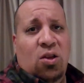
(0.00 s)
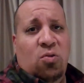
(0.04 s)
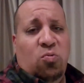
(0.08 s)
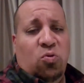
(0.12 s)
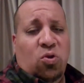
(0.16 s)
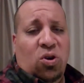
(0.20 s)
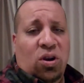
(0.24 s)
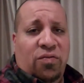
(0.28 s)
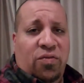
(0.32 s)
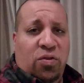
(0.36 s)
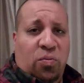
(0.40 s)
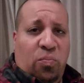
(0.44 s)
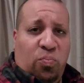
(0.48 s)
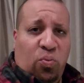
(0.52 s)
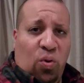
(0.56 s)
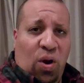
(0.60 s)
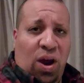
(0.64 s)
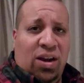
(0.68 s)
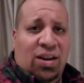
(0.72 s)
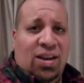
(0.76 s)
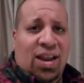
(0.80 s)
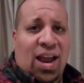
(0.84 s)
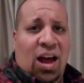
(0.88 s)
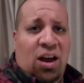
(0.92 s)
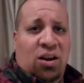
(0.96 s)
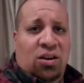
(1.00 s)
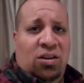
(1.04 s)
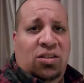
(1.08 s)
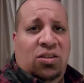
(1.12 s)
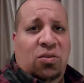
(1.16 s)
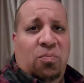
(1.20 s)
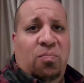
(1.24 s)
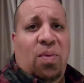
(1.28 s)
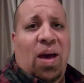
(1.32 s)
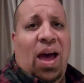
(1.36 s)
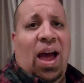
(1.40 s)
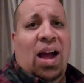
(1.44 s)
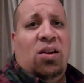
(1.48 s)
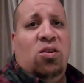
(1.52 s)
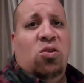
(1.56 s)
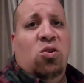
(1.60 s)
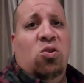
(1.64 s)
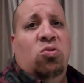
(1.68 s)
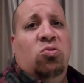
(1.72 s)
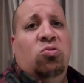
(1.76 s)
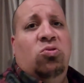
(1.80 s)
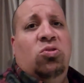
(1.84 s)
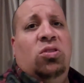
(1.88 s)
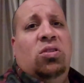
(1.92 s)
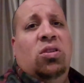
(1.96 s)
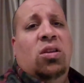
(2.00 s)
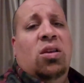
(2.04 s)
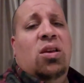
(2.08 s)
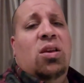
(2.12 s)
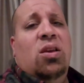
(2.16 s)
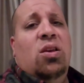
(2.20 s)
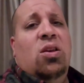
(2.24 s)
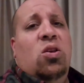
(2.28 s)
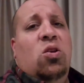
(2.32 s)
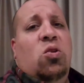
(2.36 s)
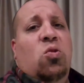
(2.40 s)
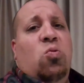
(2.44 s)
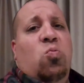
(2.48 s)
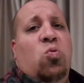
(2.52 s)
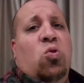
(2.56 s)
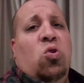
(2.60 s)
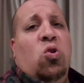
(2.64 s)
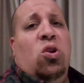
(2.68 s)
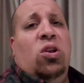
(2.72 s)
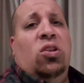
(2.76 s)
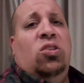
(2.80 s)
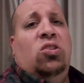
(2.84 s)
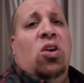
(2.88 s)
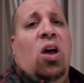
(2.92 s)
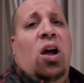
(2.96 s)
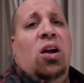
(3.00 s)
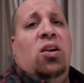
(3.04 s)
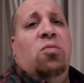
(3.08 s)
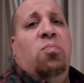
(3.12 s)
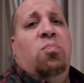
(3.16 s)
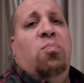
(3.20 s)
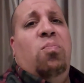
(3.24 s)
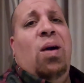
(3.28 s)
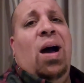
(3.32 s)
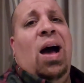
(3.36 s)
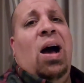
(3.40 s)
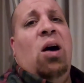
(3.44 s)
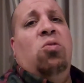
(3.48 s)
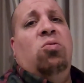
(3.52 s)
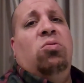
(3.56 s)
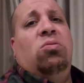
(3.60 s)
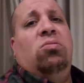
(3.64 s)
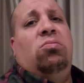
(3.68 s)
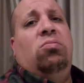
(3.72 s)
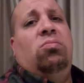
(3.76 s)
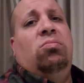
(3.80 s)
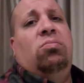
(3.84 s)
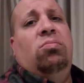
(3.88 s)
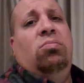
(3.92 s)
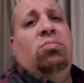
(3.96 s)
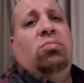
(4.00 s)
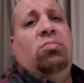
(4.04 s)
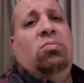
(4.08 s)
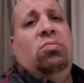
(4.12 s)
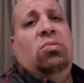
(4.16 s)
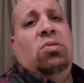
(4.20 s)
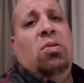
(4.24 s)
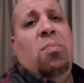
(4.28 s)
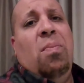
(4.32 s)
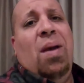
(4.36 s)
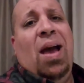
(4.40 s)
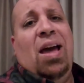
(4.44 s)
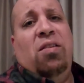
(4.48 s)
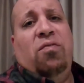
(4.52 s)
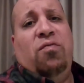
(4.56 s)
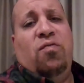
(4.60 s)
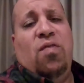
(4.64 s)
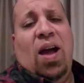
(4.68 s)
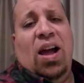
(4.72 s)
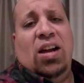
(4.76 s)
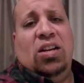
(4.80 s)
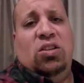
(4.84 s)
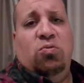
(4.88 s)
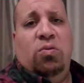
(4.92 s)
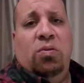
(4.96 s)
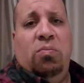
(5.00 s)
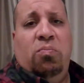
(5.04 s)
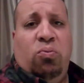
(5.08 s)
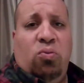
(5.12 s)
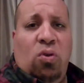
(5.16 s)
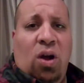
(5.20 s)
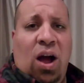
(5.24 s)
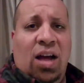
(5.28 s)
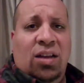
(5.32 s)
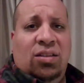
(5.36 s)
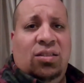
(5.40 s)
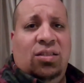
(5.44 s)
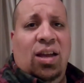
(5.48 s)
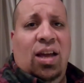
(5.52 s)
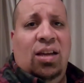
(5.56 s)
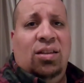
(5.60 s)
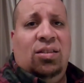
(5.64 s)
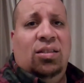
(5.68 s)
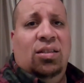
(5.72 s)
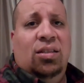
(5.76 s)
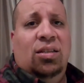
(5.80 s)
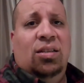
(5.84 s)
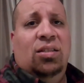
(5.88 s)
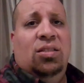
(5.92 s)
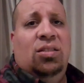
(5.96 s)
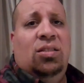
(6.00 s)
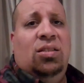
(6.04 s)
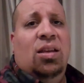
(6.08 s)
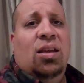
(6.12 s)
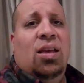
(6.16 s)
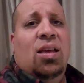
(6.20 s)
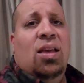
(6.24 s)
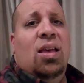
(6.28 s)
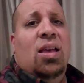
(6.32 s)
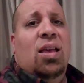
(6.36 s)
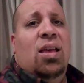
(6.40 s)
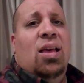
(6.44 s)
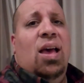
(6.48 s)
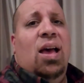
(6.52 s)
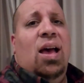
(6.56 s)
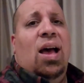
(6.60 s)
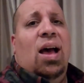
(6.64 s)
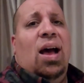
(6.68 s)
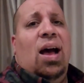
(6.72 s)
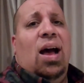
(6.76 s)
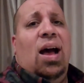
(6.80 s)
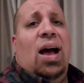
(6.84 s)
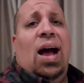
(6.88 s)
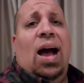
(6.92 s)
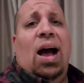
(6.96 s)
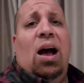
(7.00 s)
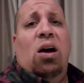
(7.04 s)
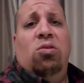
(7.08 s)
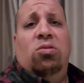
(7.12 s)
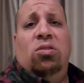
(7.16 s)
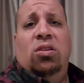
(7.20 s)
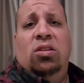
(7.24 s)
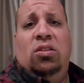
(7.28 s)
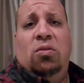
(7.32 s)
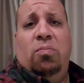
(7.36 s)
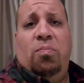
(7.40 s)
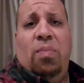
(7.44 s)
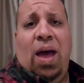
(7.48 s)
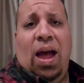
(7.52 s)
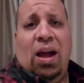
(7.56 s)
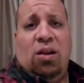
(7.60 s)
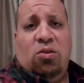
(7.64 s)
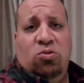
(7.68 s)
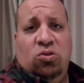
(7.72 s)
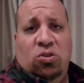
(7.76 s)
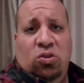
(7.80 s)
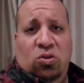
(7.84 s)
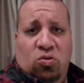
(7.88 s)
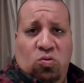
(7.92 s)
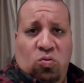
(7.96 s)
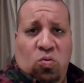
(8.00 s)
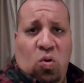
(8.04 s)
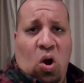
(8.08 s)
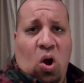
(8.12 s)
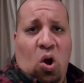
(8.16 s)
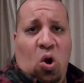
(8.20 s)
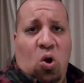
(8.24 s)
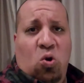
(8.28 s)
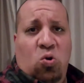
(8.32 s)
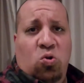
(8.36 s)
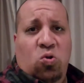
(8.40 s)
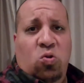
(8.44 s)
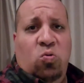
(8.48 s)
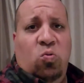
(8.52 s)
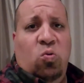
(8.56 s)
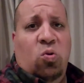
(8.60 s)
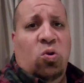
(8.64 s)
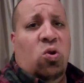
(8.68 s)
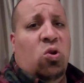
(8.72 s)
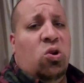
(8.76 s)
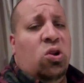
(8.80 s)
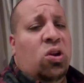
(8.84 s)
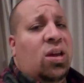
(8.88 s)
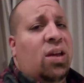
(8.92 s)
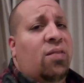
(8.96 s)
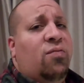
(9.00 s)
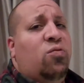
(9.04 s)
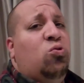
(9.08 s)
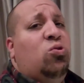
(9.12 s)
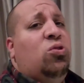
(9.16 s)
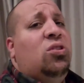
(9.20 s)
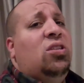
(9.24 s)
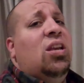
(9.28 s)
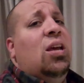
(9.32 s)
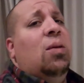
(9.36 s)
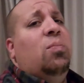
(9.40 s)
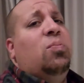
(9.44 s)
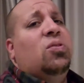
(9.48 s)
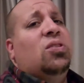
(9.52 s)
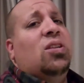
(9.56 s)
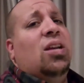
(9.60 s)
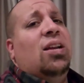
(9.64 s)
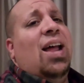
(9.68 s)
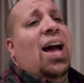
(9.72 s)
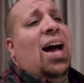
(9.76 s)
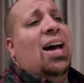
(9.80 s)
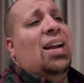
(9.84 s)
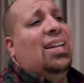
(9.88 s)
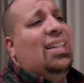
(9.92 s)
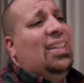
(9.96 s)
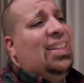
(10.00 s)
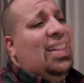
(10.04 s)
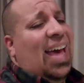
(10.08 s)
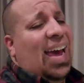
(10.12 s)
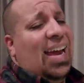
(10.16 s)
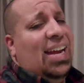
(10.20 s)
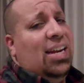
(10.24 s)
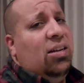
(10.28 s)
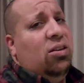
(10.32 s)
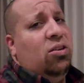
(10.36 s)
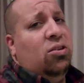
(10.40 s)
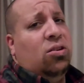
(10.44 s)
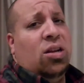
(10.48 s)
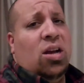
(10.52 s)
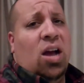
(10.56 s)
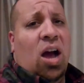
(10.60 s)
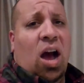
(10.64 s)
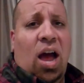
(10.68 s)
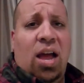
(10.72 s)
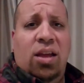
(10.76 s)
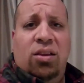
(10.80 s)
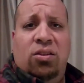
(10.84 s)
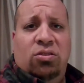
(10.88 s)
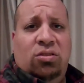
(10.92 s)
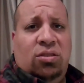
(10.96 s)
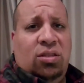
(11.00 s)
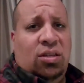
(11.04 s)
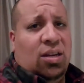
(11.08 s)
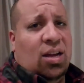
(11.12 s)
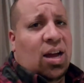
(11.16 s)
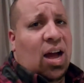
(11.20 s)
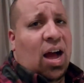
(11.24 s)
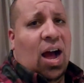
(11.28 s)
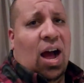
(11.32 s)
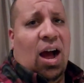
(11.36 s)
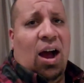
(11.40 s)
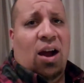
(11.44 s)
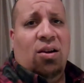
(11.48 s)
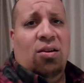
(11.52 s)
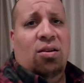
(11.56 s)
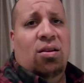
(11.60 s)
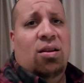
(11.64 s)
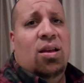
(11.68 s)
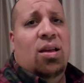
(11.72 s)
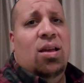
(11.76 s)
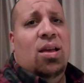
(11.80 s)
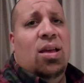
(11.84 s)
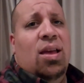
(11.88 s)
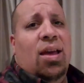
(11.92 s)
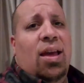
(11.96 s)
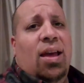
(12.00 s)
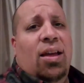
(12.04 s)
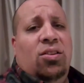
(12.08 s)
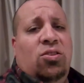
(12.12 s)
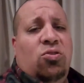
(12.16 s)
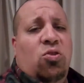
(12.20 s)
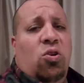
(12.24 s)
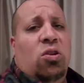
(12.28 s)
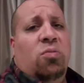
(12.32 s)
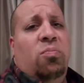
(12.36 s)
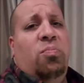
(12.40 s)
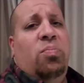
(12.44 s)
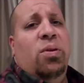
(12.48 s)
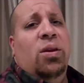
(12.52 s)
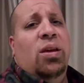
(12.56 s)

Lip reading: We're going to give you a breakdown of tobaccos. We're going to talk about the manufacturing processes, how the tobaccos are grown. We're going to give you tips on how to light and cut your cigar. It's going to